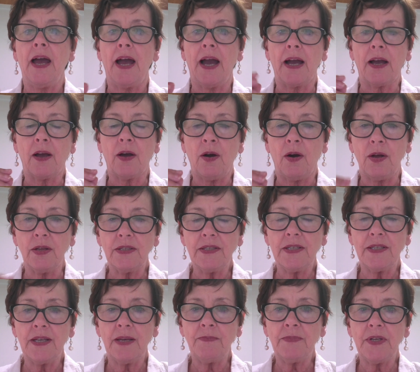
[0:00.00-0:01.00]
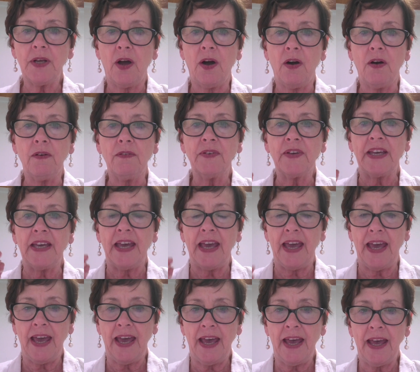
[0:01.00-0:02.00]
a concept of
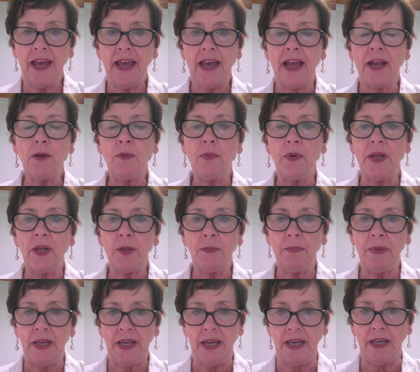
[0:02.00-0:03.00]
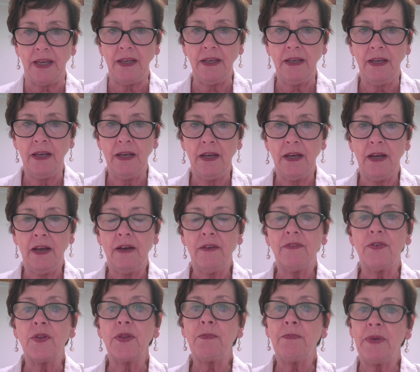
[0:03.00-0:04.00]
care and well-being
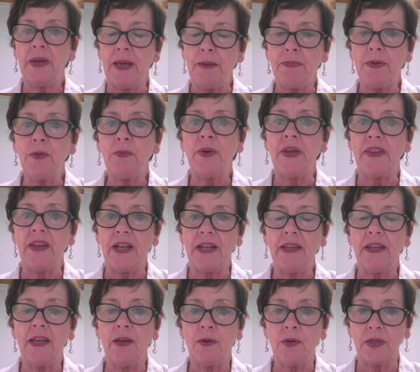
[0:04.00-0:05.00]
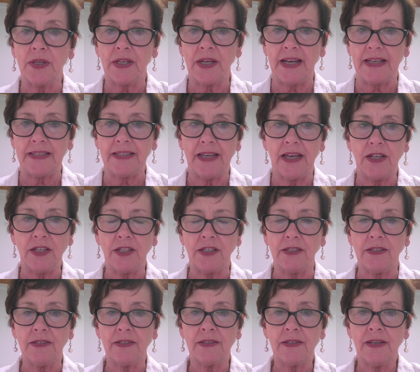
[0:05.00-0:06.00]
for the people within the
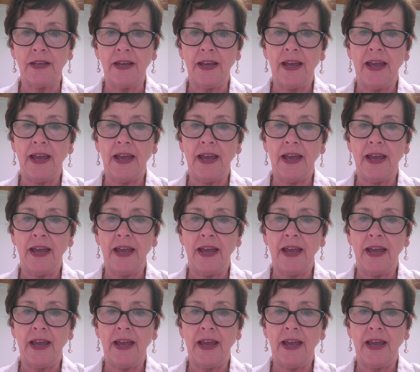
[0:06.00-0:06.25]
organizations.